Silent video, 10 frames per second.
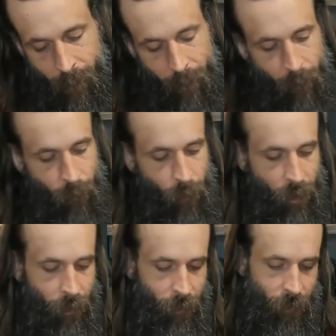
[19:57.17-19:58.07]
Where
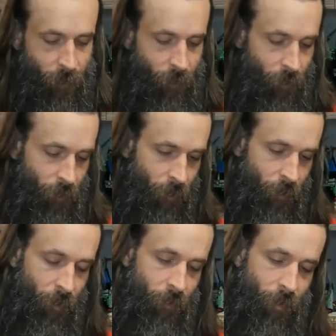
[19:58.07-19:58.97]
is it?
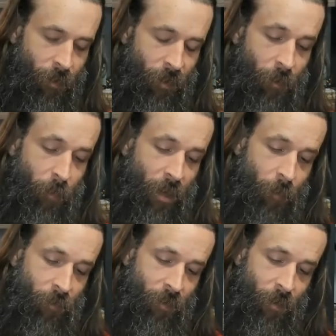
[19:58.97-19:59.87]
There's a thing that pops
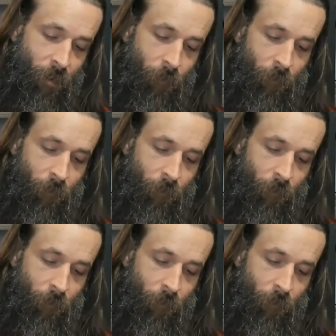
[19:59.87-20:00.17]
up.